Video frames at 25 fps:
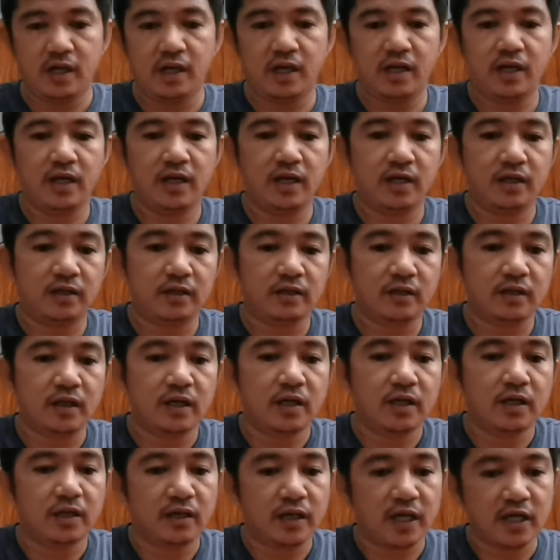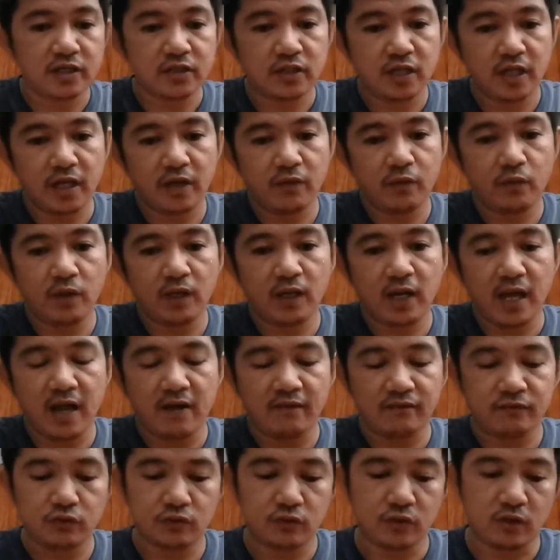And next thing we'll
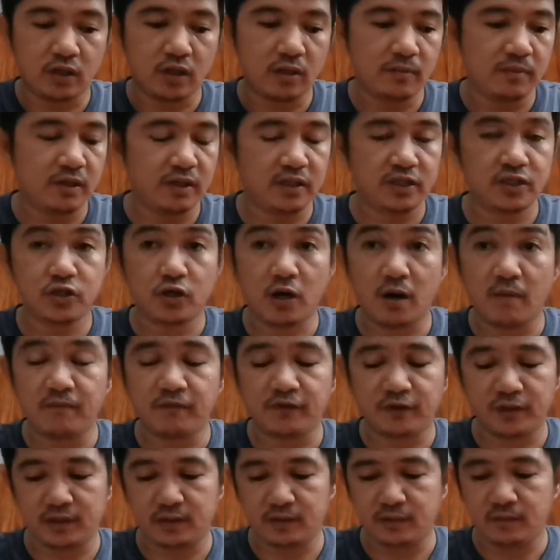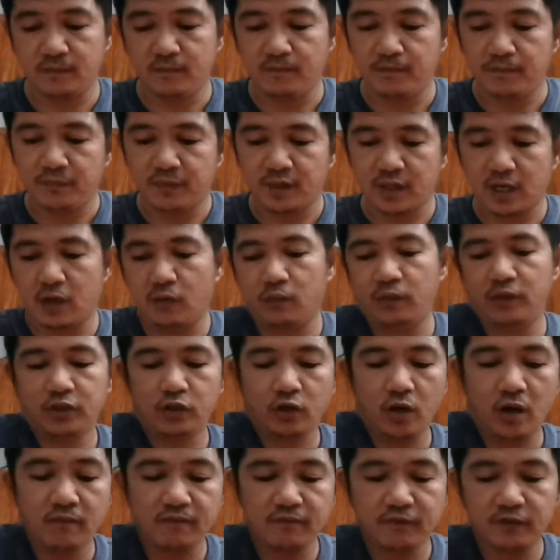have to talk about is comfort. Now with
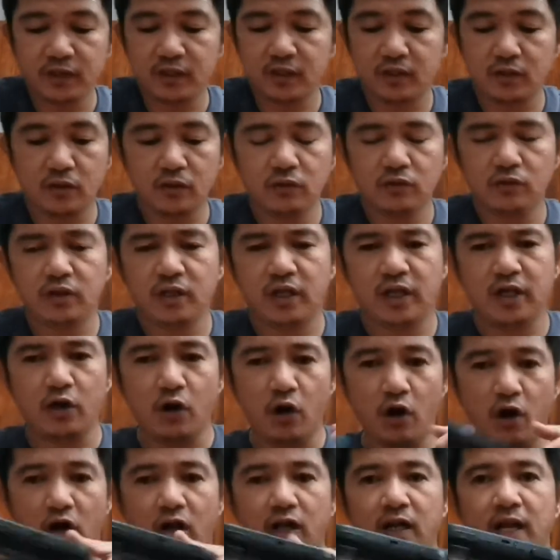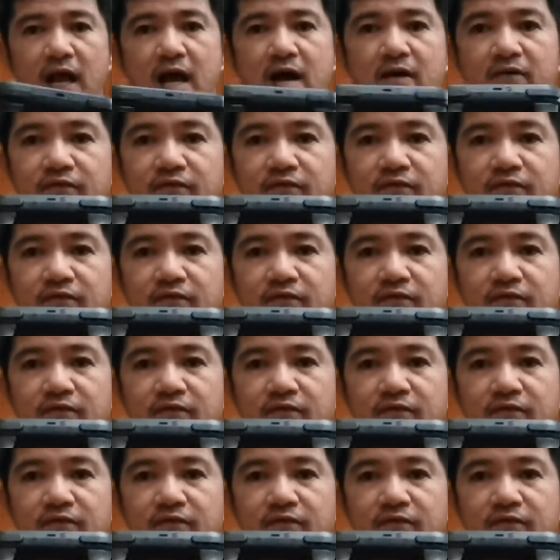comfort though, they all